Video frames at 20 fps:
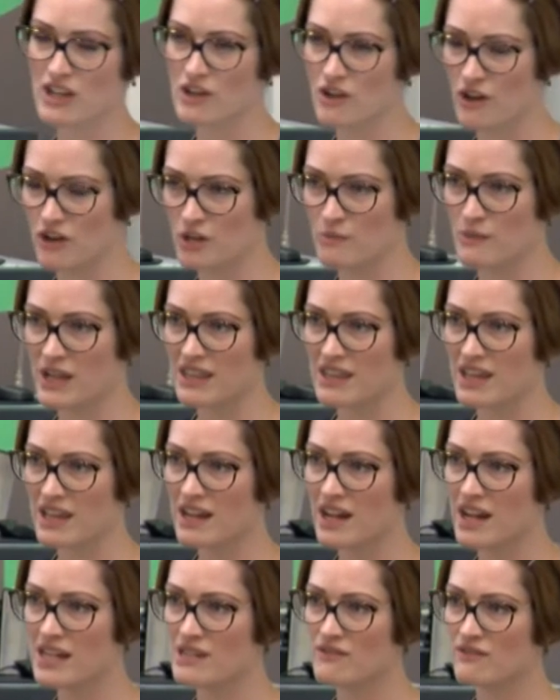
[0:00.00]
economy. They're
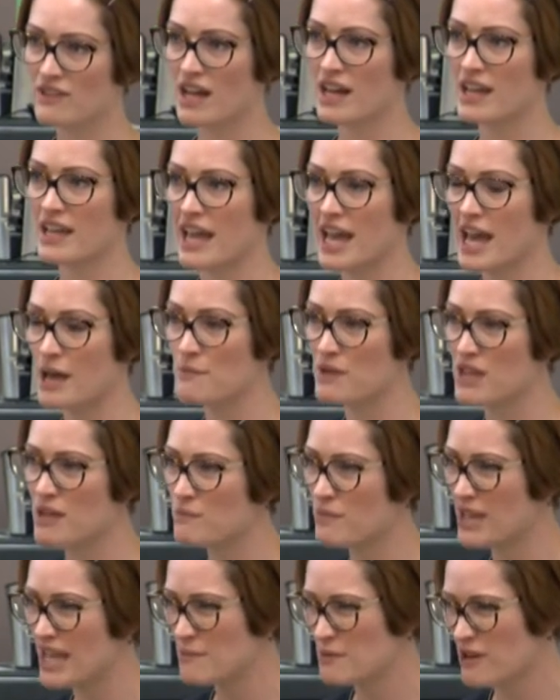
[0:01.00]
kind of like
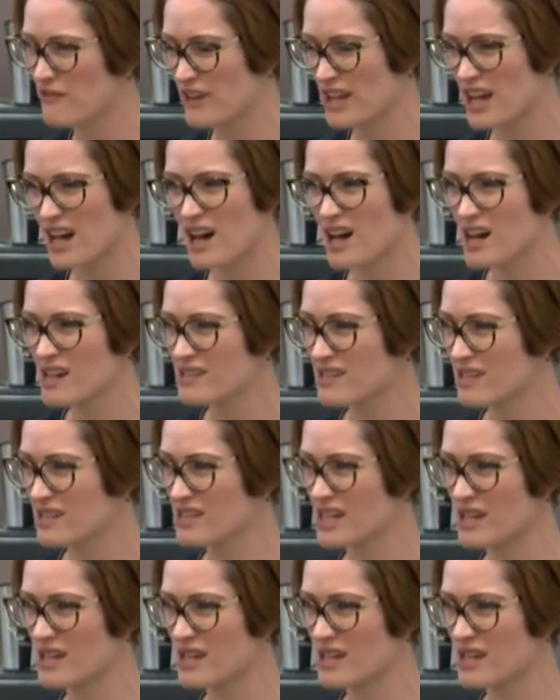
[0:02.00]
Airbnb, but for cars.